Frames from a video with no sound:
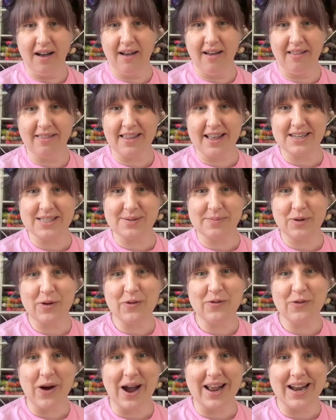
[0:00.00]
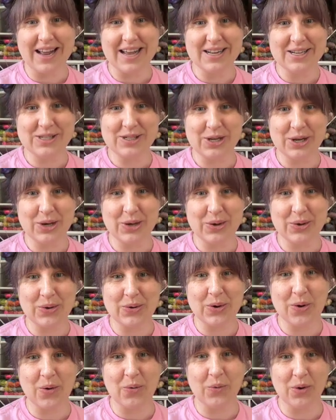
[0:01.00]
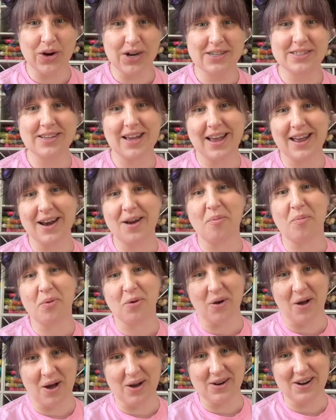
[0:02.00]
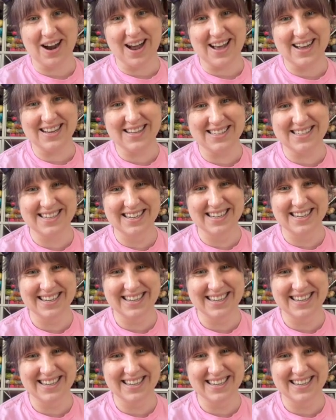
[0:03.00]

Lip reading: Let's move right into works in progress.